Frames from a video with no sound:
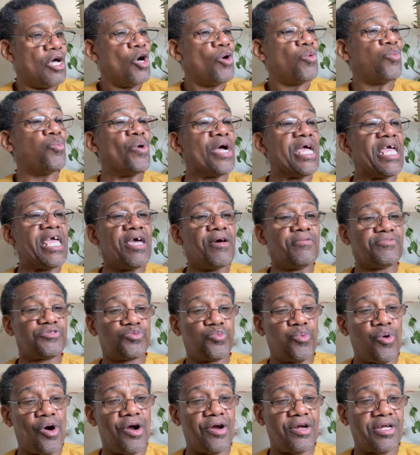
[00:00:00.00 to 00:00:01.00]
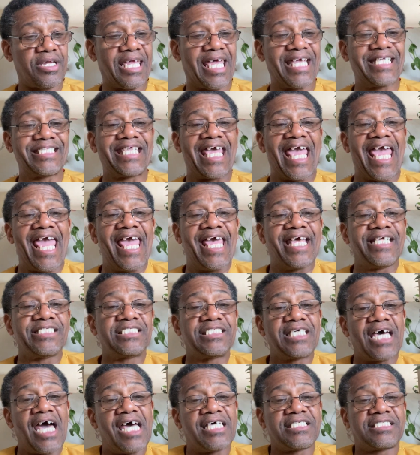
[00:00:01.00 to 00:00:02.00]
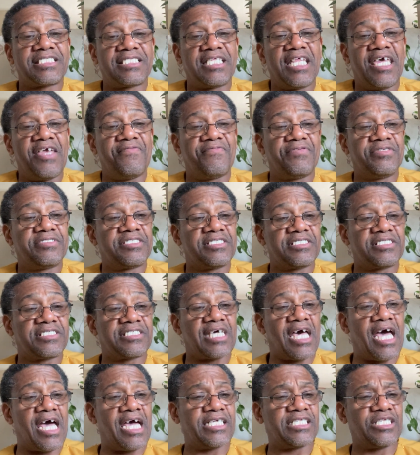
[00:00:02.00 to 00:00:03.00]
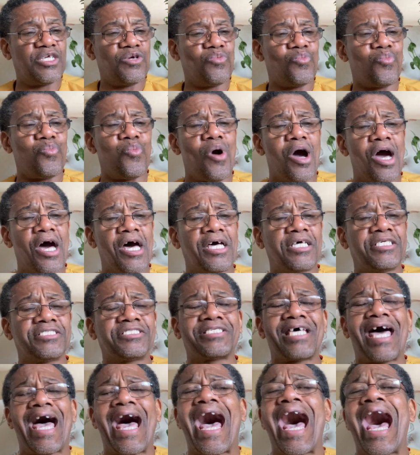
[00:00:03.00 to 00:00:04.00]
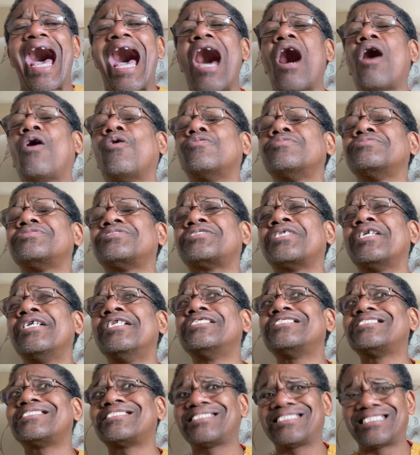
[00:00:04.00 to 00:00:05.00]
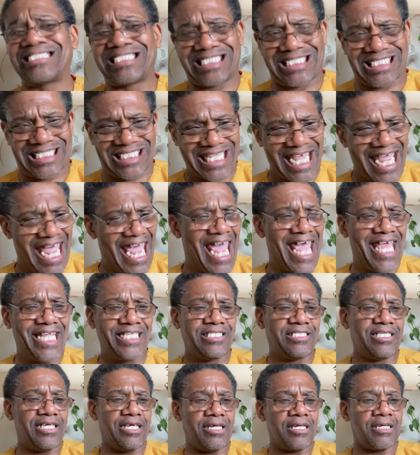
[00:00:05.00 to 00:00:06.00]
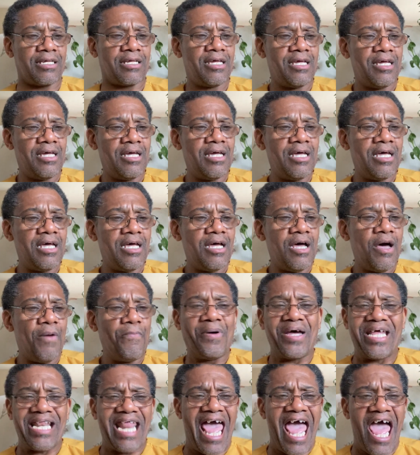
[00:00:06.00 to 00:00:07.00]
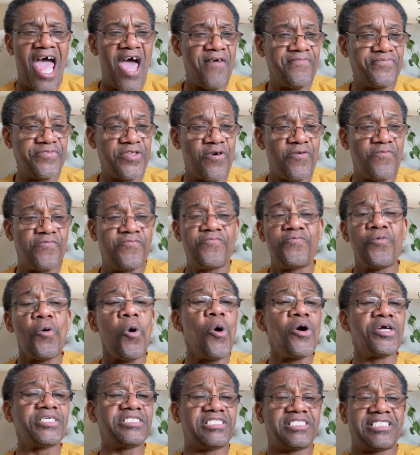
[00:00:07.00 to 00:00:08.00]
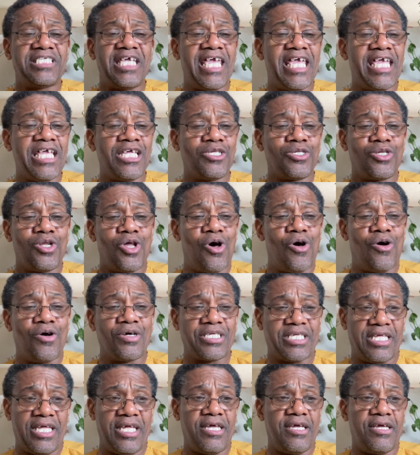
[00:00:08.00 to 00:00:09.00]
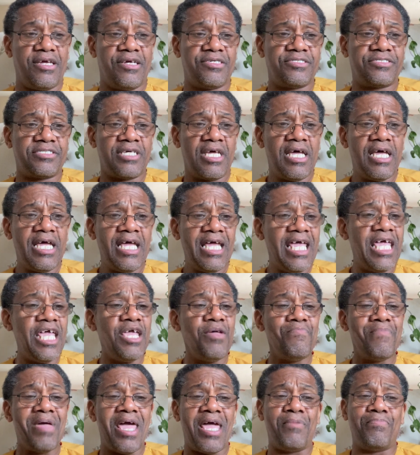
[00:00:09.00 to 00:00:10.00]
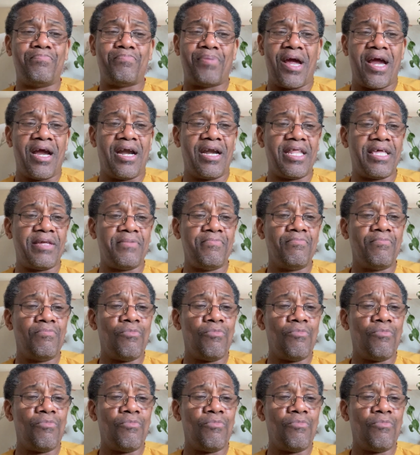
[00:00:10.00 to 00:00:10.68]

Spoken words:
Williams' work at the Anti-Slavery Society was outstanding. But after 14 long years, he made barely